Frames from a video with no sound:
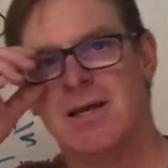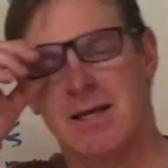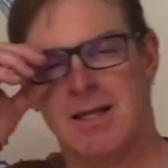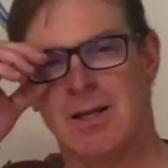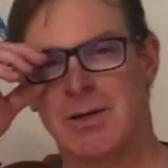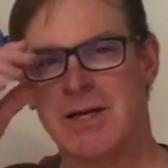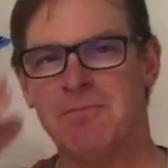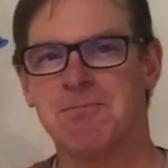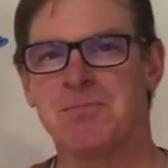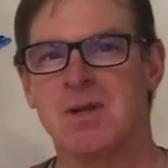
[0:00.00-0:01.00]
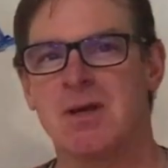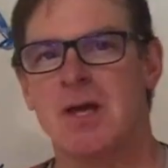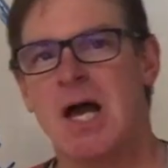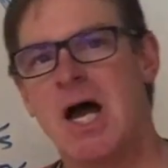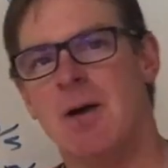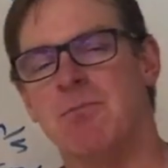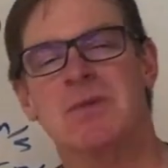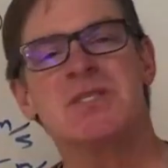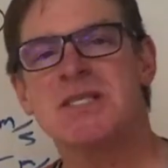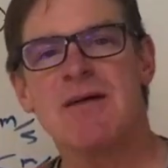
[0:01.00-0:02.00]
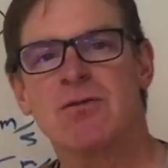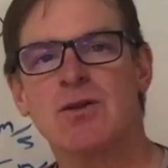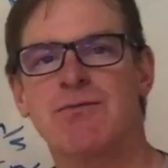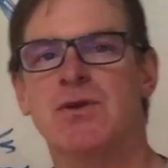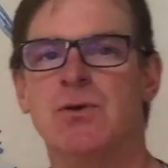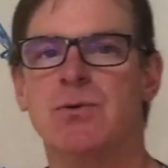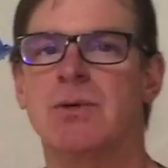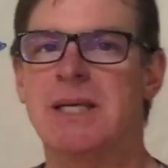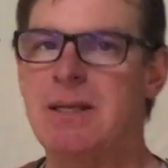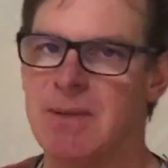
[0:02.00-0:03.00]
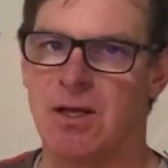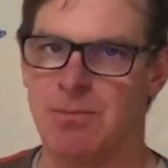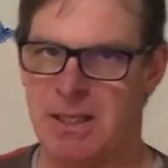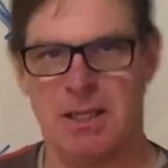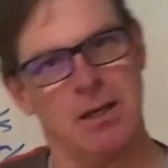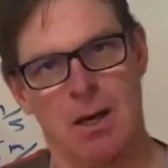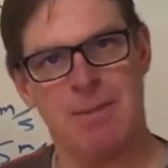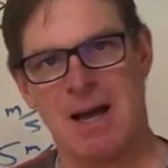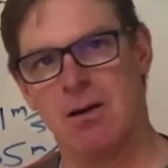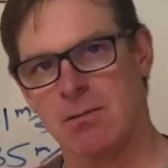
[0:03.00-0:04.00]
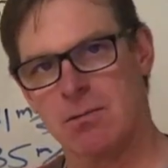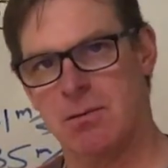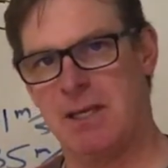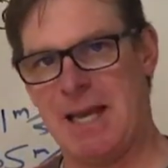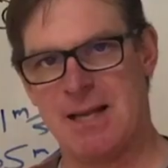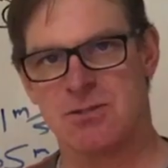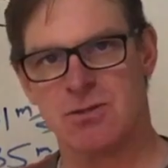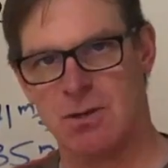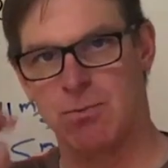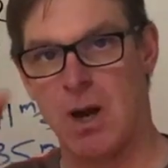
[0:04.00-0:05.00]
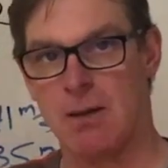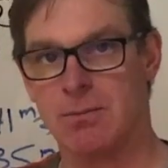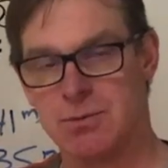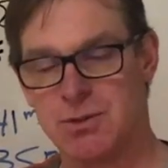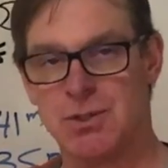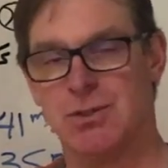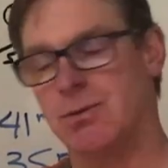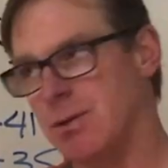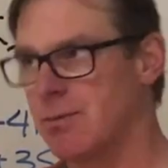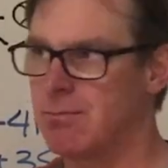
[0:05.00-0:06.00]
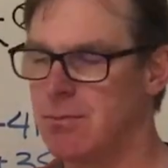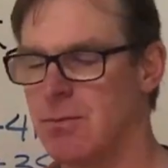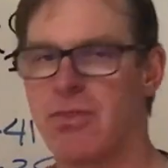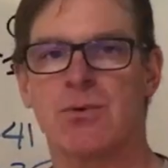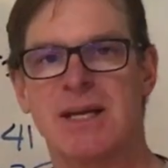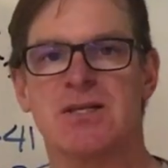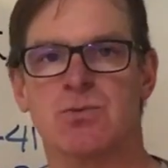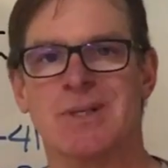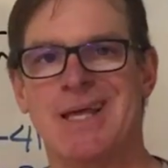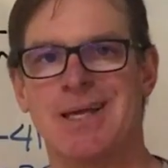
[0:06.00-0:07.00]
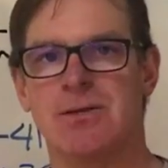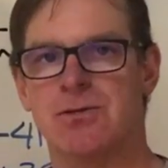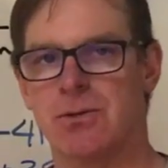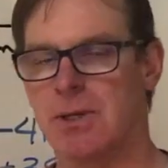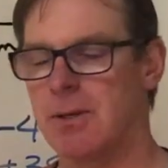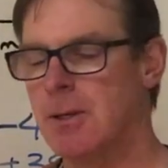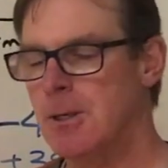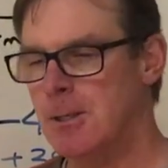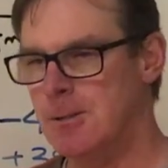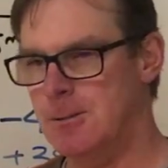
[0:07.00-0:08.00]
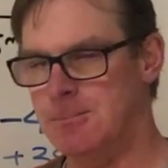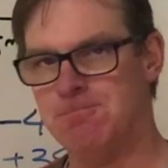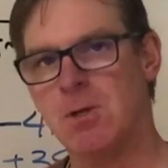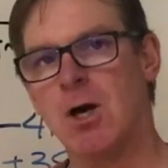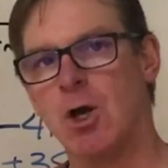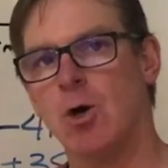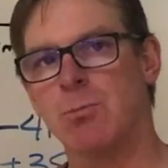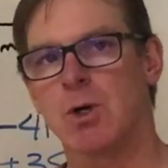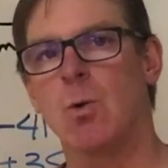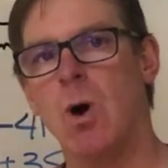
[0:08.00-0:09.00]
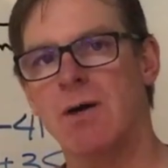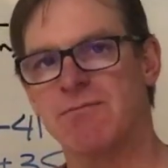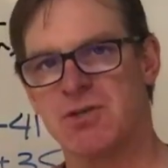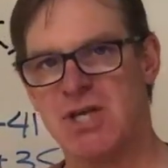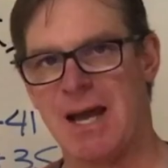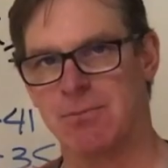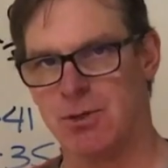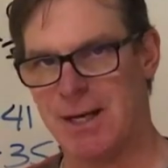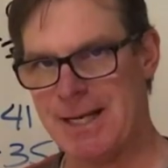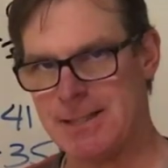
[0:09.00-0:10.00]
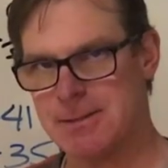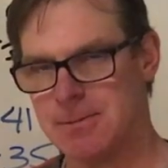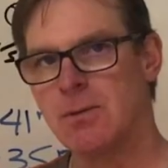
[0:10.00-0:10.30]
Hello again. Several of you emailed me about the answer to problems 2 and 3 is related to it on homework 1 for chapter 8.